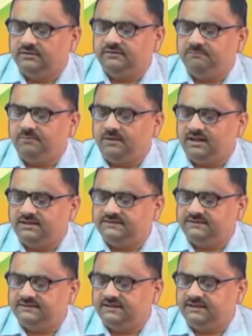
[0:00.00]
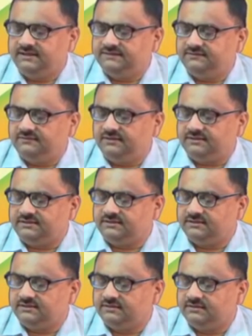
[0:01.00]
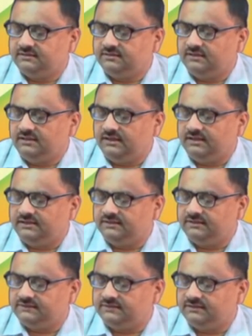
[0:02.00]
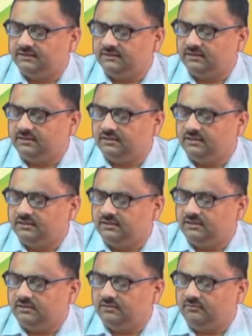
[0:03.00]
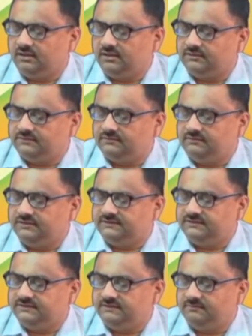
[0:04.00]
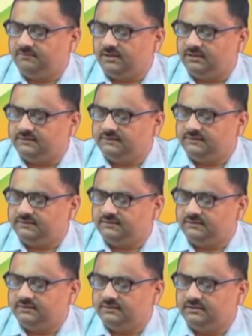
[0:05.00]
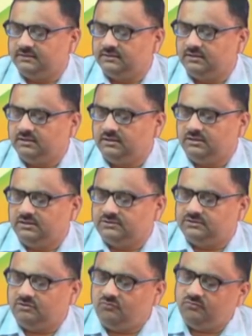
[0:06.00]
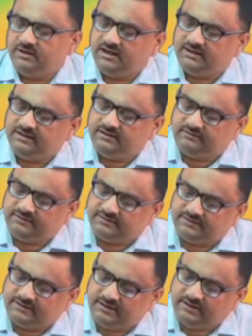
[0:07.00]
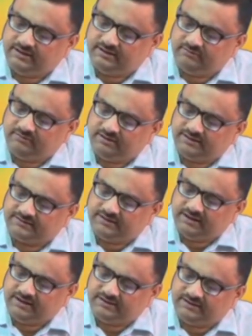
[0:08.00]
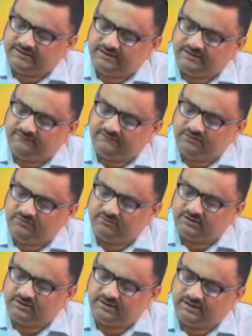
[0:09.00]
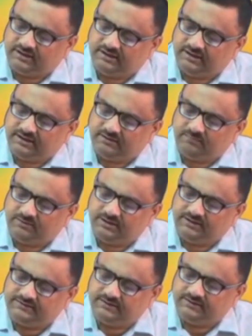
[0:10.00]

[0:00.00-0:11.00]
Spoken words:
The pulse is getting stretched like this. Okay, so this is the pulse. So, we are interested in, we are saying that the diffusion can take place